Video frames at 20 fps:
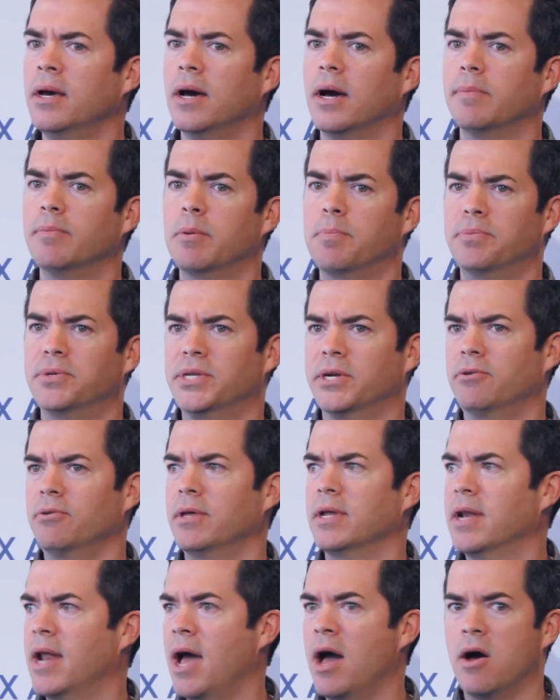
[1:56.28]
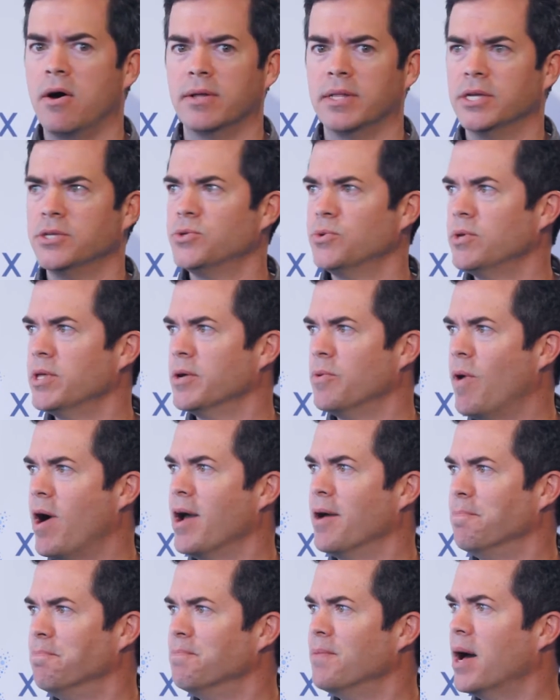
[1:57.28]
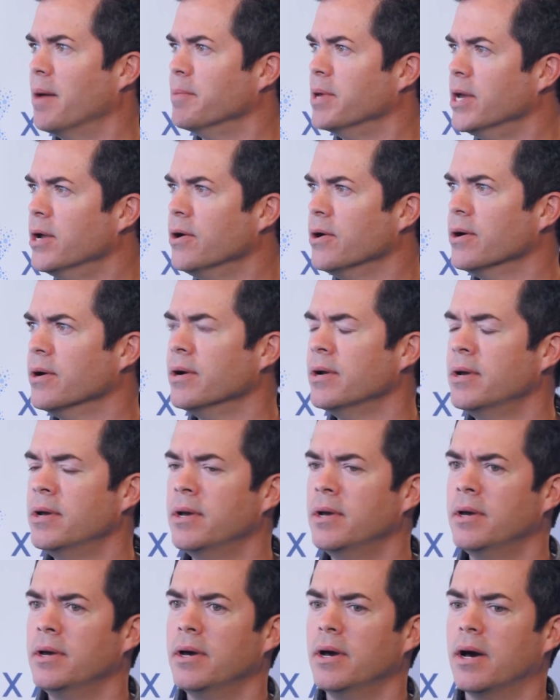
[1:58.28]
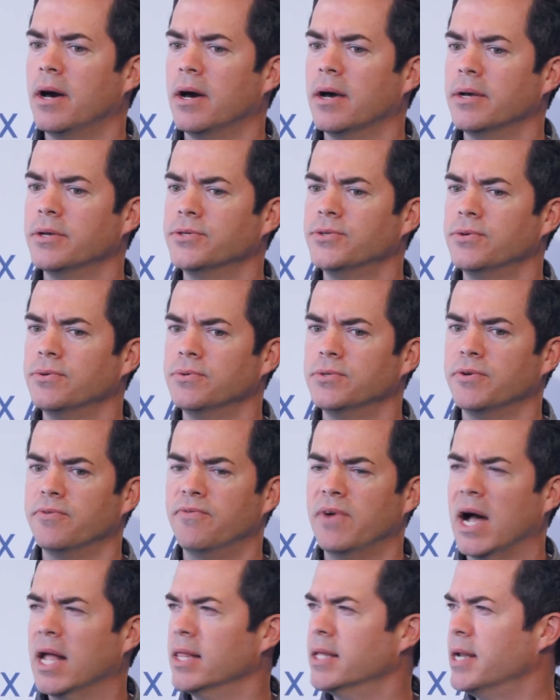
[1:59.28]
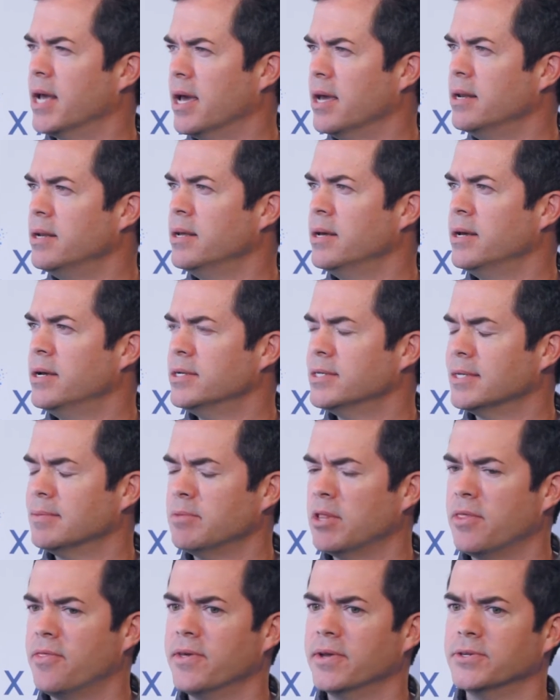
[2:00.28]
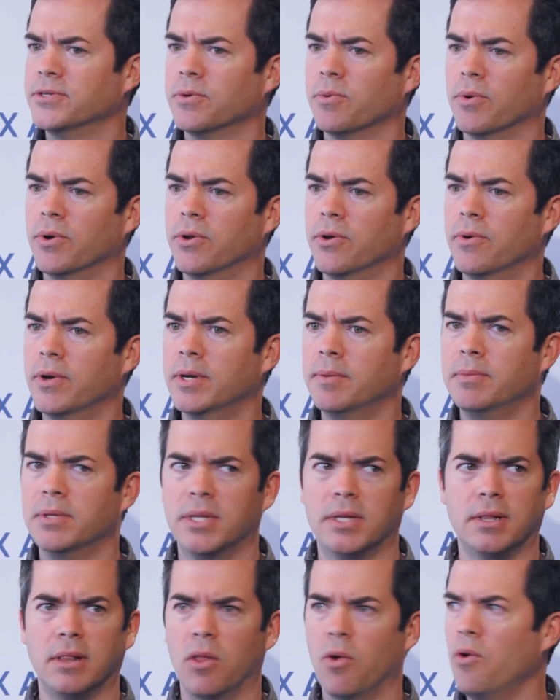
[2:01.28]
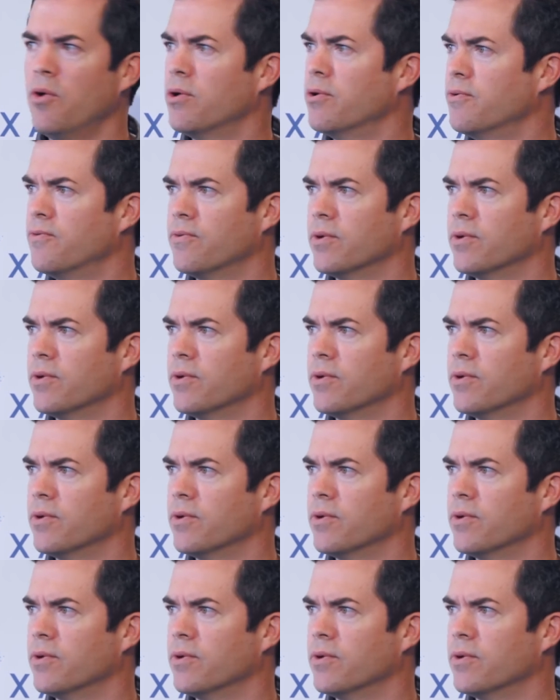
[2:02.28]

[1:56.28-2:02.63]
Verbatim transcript: uh, but particularly now, and that's really why I'm, I'm here, uh, is to, to validate some of the things that we're doing, but then learn